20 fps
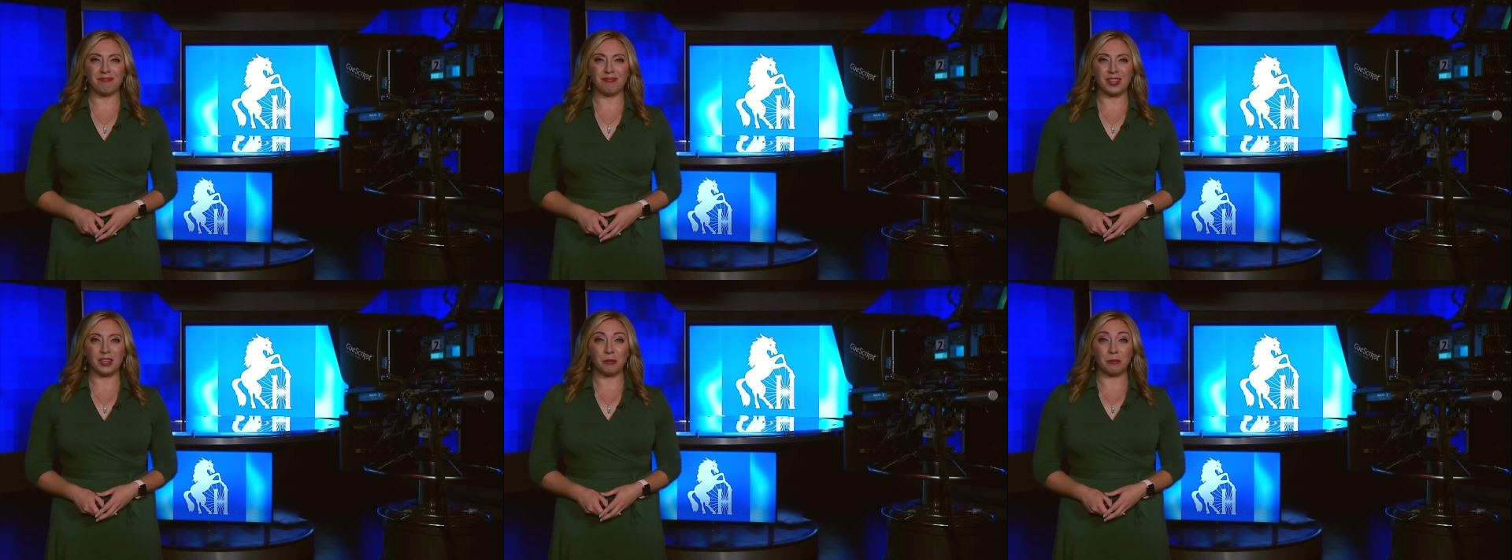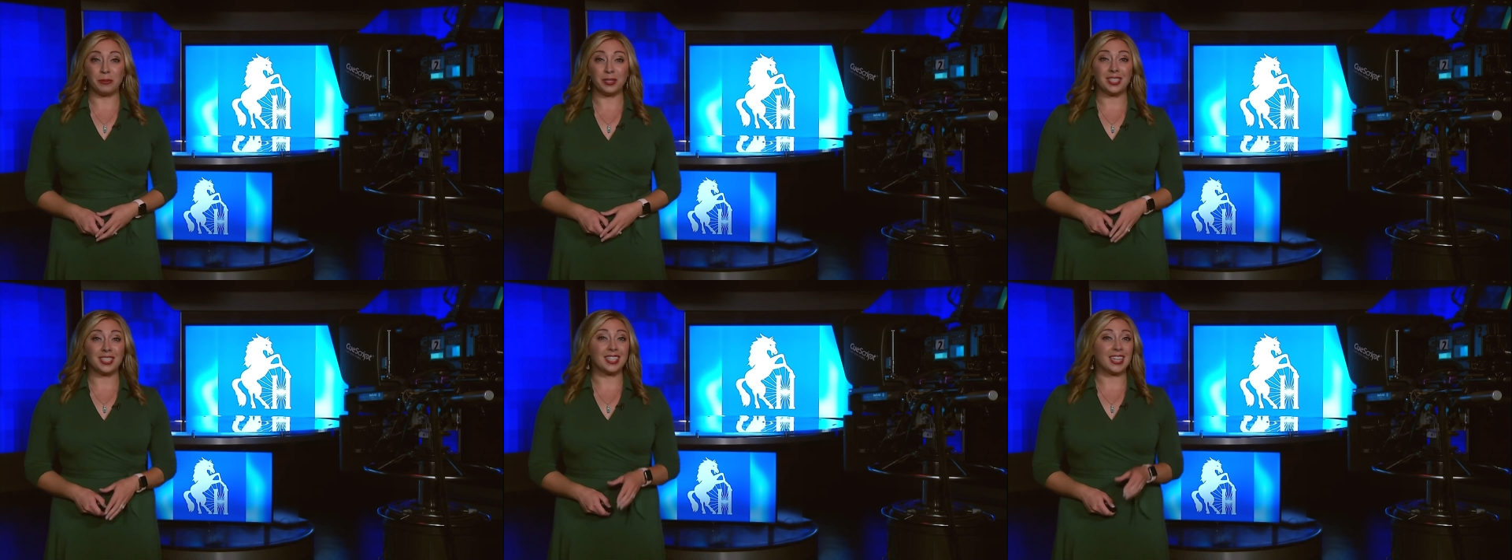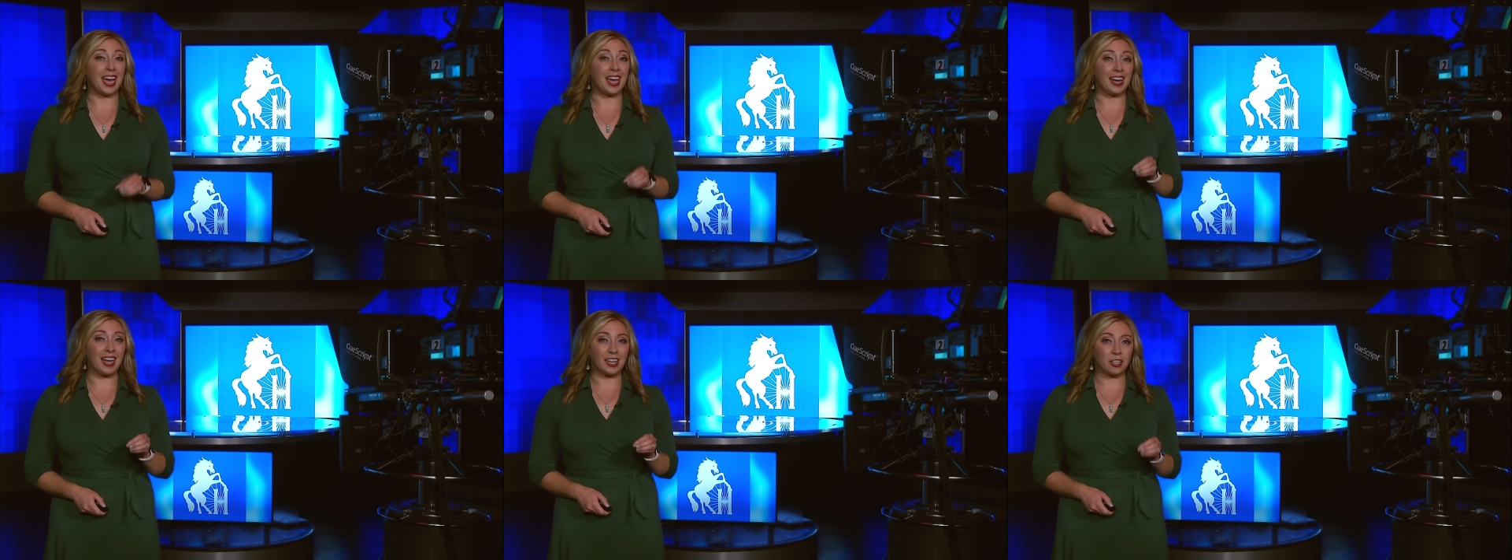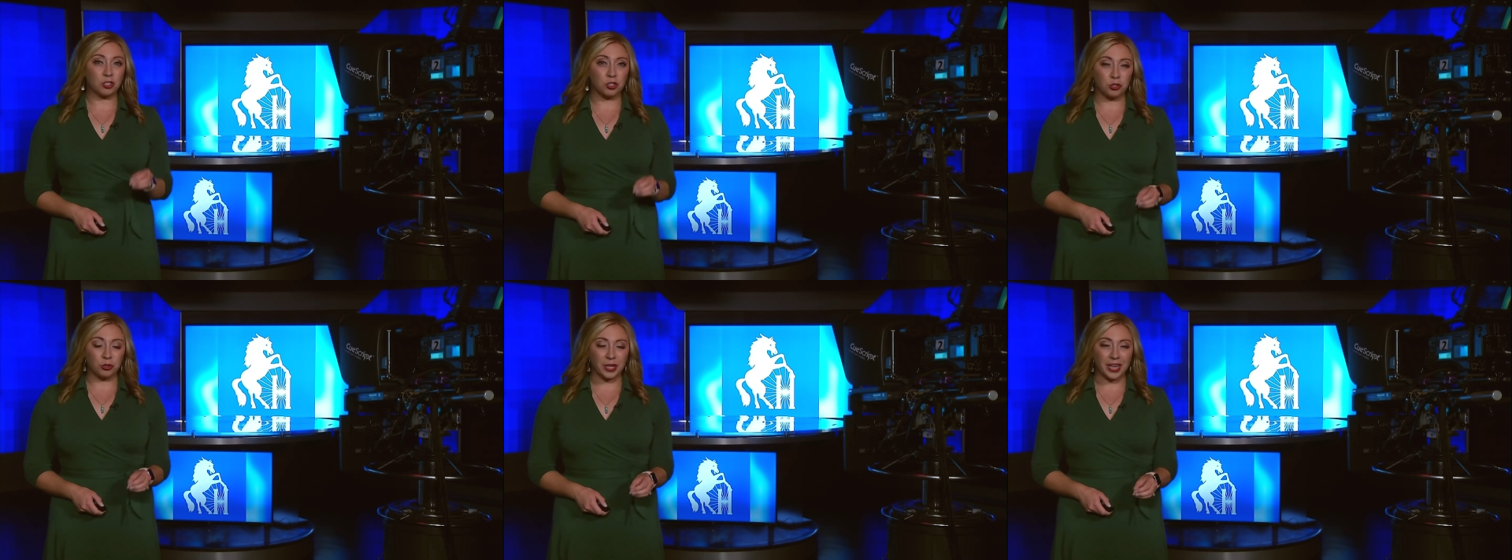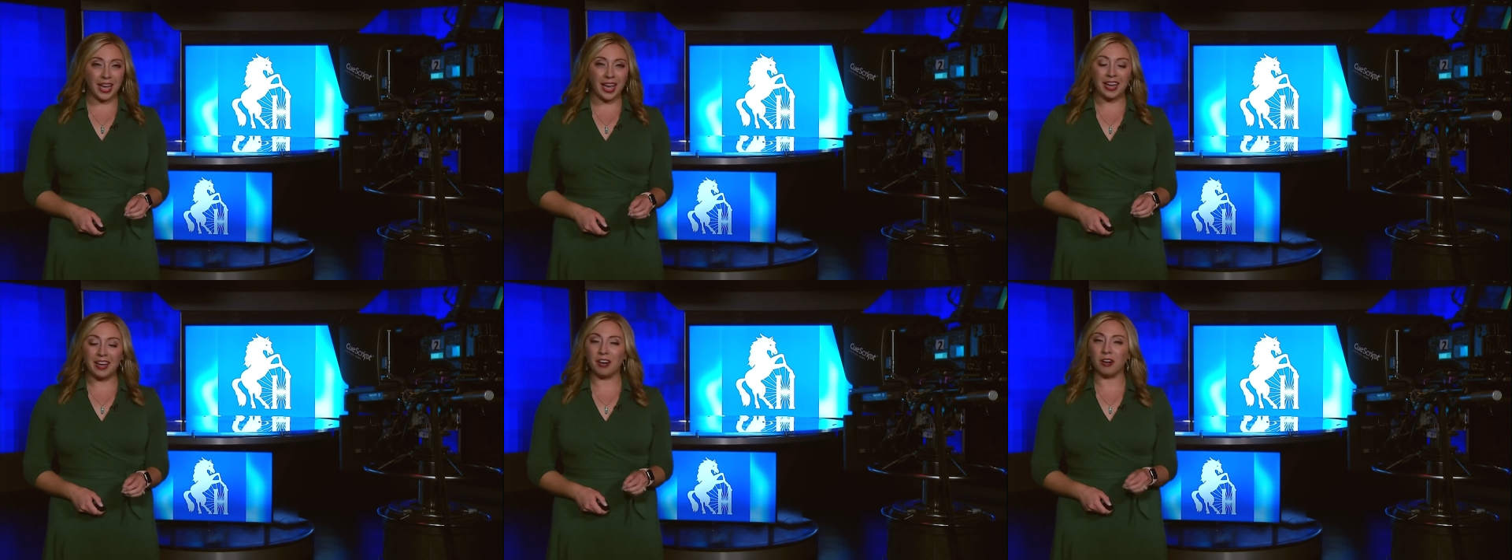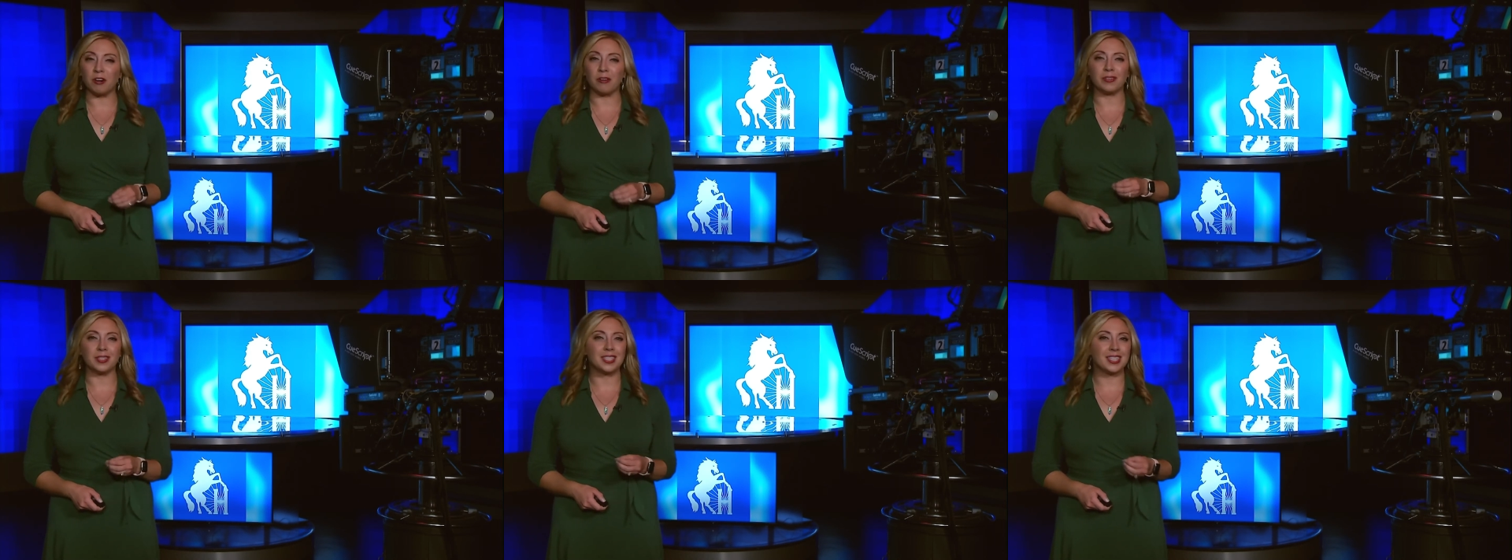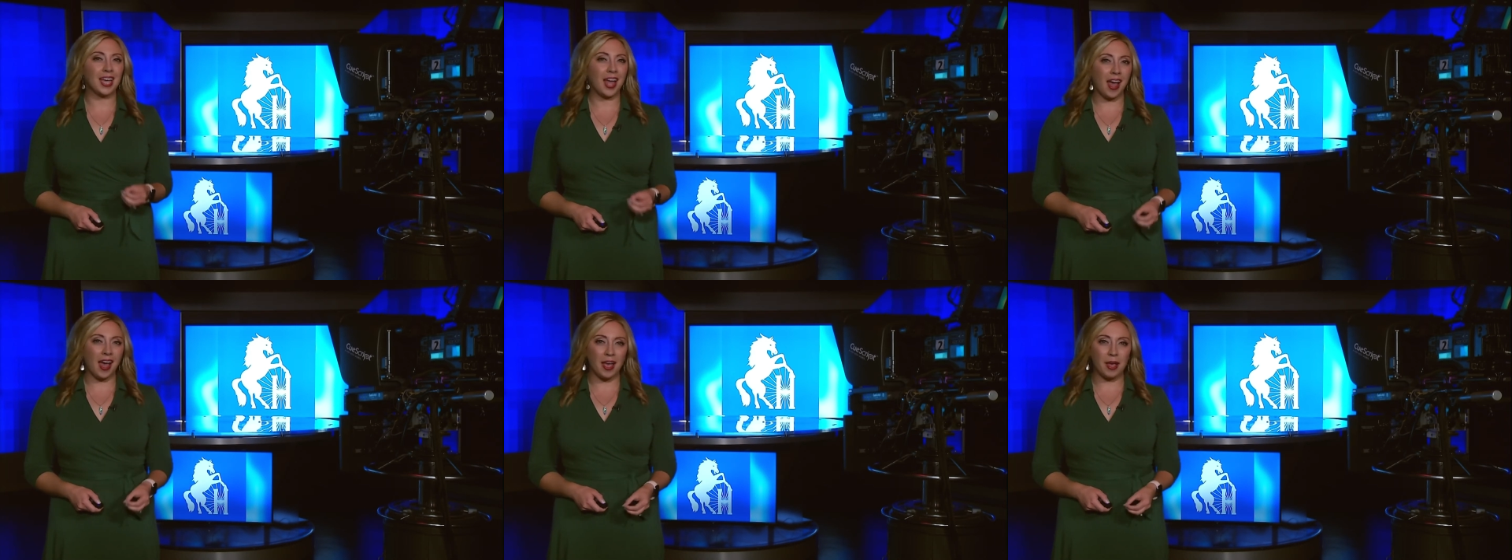It was that extra care,
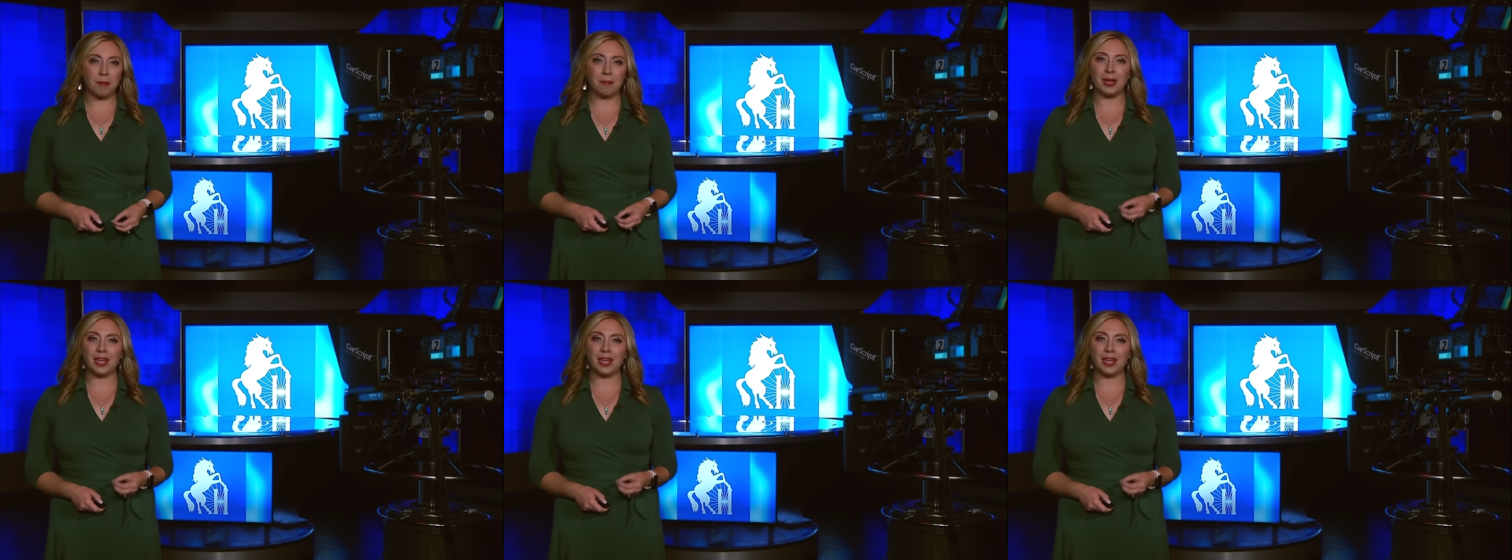time,